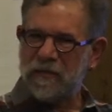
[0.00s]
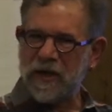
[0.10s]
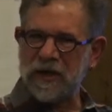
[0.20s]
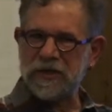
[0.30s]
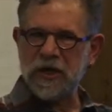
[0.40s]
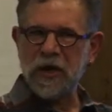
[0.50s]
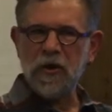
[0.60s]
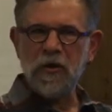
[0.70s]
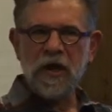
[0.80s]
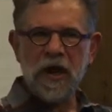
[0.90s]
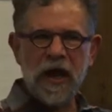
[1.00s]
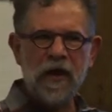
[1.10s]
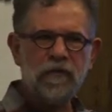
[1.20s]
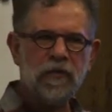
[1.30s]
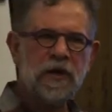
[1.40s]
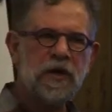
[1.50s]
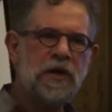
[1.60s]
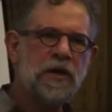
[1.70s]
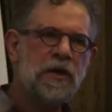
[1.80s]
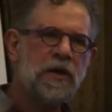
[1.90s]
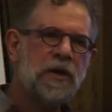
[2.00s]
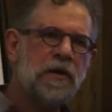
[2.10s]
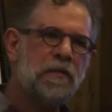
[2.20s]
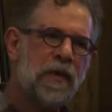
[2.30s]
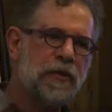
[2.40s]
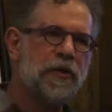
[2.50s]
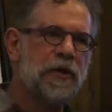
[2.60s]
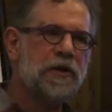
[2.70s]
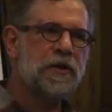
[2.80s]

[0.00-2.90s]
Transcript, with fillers: because there every method